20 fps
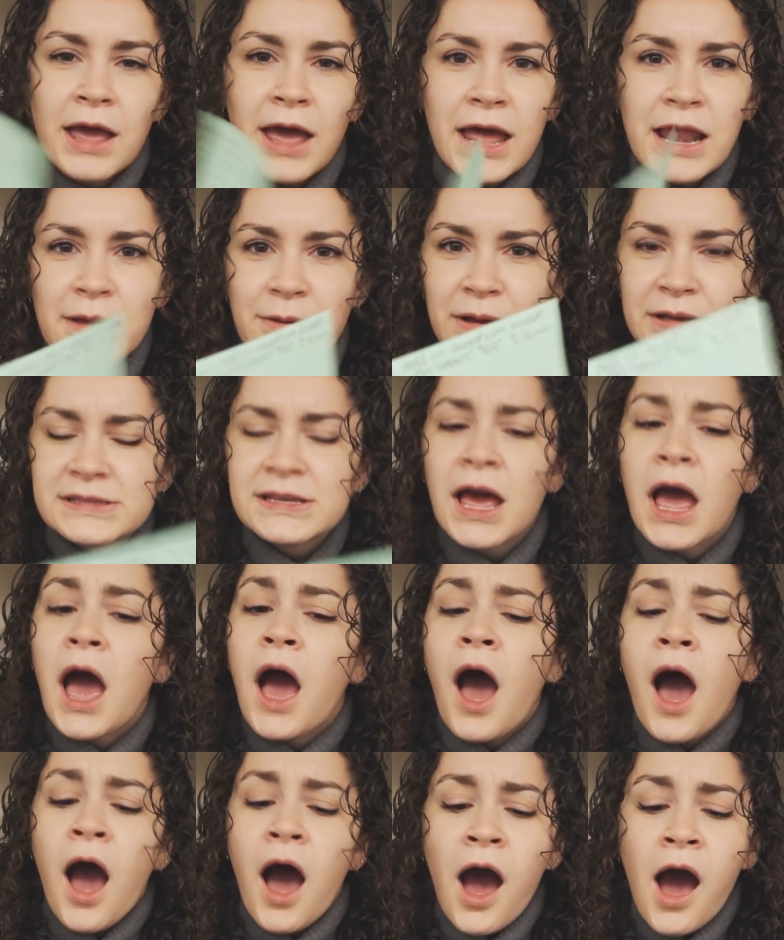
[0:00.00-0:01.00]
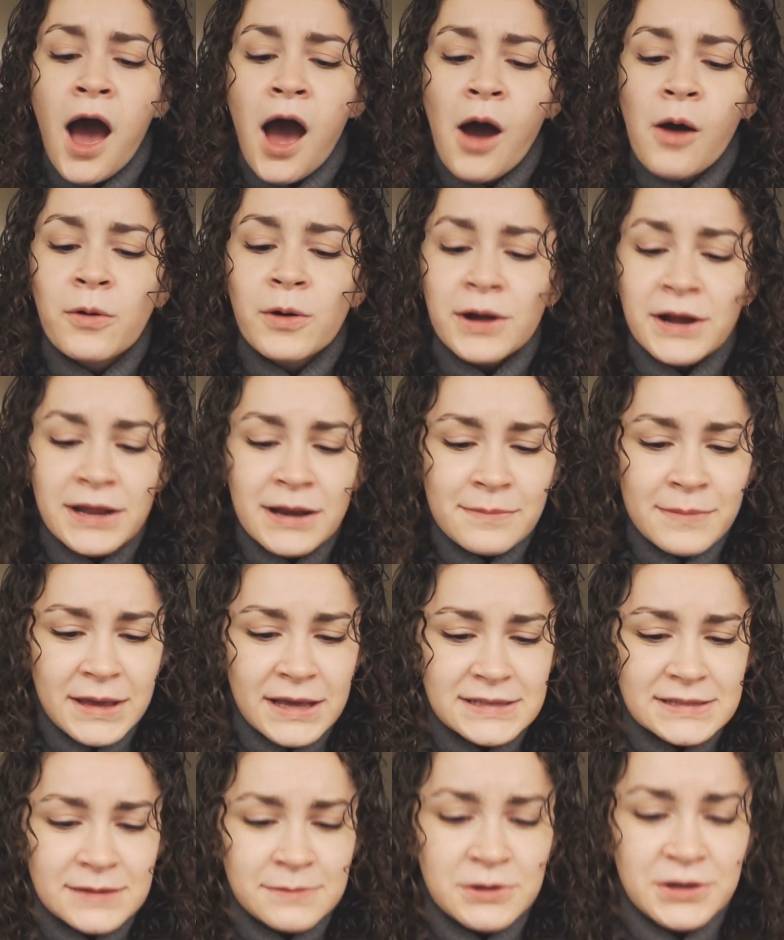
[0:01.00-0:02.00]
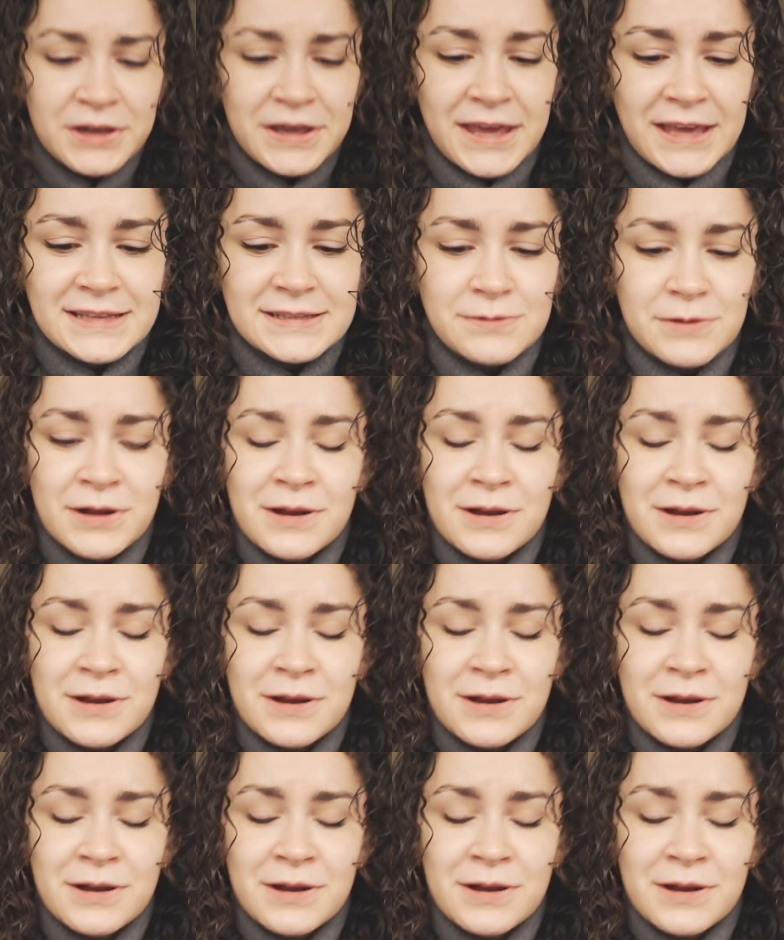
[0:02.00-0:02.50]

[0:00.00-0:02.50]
Anyways, we're gonna make some cookies.